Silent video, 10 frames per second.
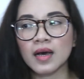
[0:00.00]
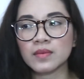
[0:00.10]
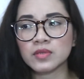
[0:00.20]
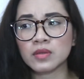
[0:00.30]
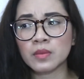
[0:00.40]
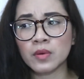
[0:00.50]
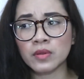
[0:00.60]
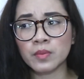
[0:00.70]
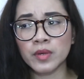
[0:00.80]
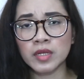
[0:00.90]
So they
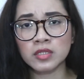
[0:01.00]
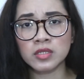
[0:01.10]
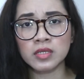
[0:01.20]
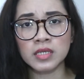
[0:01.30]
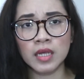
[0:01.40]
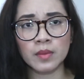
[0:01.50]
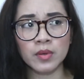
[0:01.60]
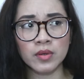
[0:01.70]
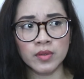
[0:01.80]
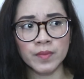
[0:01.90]
both bring to the
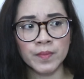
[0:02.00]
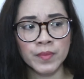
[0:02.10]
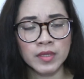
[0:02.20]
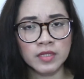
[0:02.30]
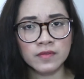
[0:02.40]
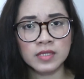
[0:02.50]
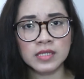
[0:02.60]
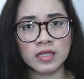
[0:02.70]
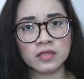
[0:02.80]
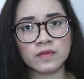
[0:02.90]
table different
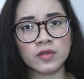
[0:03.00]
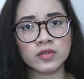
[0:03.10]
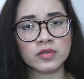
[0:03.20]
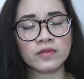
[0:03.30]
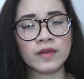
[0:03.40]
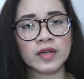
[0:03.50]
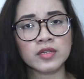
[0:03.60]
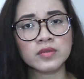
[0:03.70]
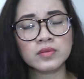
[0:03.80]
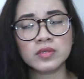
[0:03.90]
sets of cultural
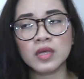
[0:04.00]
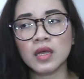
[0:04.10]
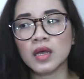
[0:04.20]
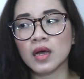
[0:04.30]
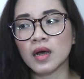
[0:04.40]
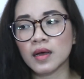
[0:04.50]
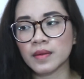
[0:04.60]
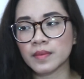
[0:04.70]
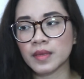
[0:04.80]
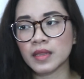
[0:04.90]
values,
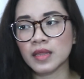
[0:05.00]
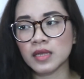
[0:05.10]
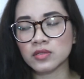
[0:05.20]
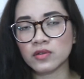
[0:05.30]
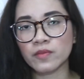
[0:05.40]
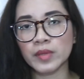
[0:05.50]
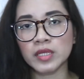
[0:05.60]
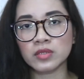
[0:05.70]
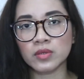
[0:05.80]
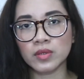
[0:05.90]
and that sort of
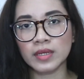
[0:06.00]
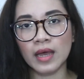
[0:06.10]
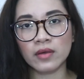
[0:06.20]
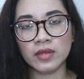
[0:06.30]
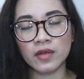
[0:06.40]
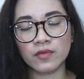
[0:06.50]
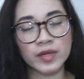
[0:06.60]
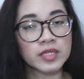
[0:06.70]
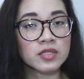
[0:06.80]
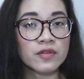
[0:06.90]
plays a role in how they have
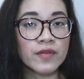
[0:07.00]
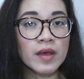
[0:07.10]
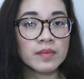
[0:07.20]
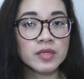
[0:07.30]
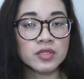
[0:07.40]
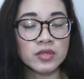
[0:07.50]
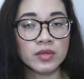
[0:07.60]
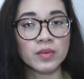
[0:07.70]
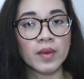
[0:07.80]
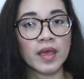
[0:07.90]
raised their family a
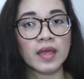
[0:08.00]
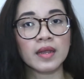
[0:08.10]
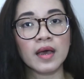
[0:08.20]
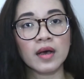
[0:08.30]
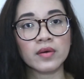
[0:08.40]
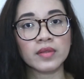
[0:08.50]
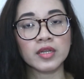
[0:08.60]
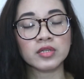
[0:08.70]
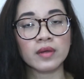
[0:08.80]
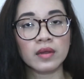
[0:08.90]
certain way and how they
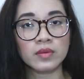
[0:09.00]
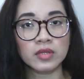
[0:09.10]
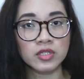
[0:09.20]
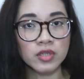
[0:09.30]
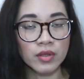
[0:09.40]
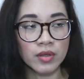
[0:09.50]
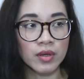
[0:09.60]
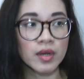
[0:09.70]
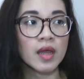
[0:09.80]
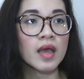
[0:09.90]
interact with each
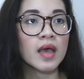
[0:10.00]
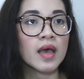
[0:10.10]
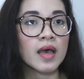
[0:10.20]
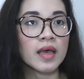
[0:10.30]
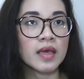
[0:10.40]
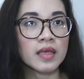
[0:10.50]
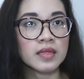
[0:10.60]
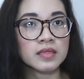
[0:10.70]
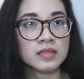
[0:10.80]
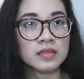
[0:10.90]
other, and